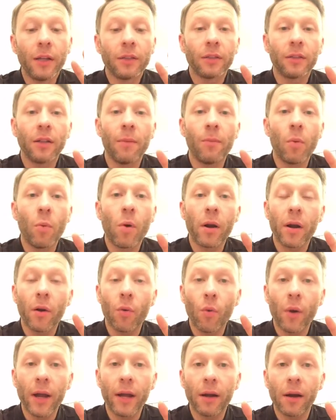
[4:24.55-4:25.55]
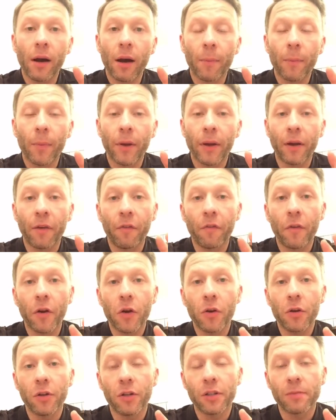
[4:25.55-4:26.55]
So number 1, I wake up and I
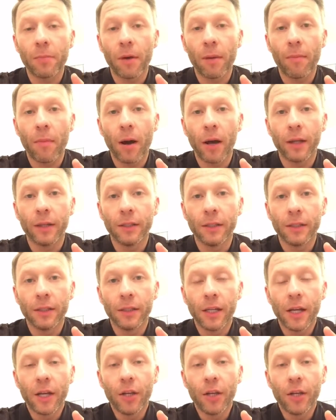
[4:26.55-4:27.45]
focus my mind.